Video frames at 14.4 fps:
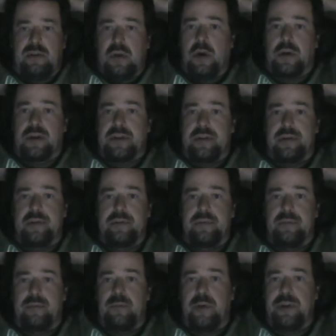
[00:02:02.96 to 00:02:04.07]
look,
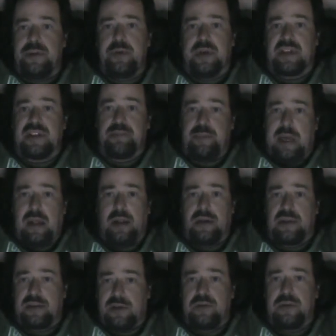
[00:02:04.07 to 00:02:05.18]
when you expel a
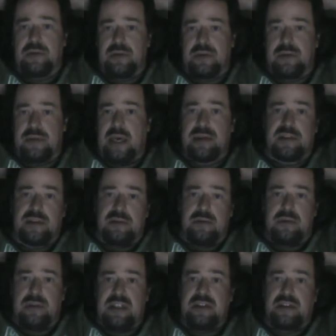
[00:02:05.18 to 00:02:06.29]
student, that
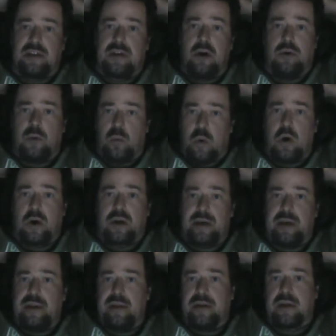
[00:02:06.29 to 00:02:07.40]
student needs to go to work
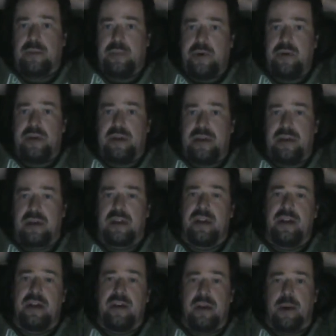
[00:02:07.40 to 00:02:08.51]
in the community,
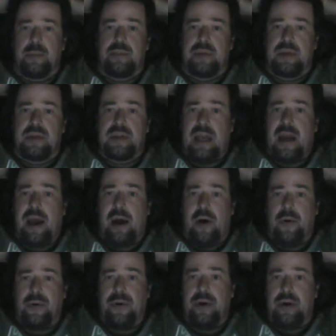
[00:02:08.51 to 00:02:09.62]
cleaning up the
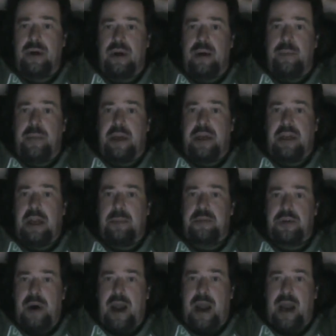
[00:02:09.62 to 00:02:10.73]
town, picking up
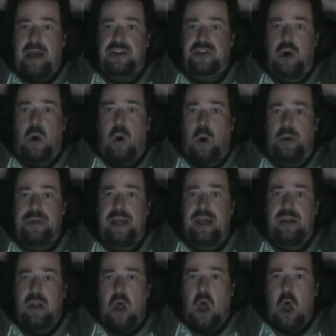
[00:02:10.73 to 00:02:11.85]
trash all day
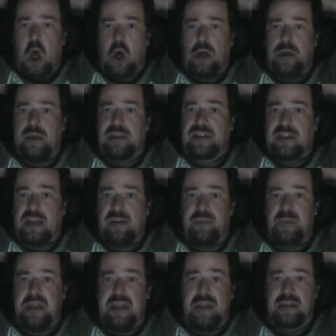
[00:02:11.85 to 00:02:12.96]
long instead of
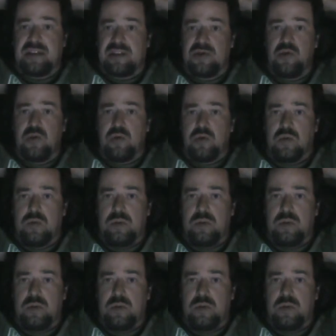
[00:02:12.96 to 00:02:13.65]
being at school.